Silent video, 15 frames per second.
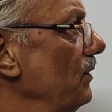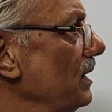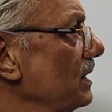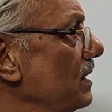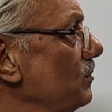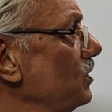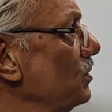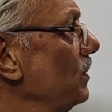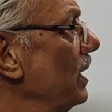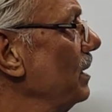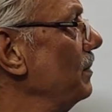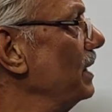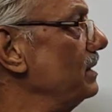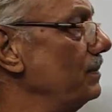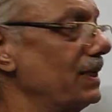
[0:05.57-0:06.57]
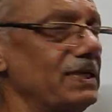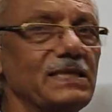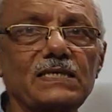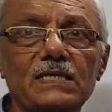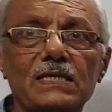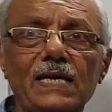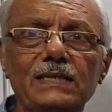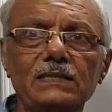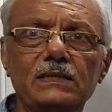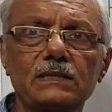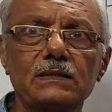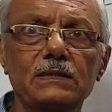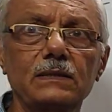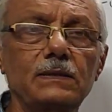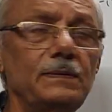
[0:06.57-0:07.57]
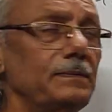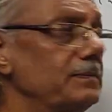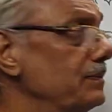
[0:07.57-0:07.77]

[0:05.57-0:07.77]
welcome to my mathematics class.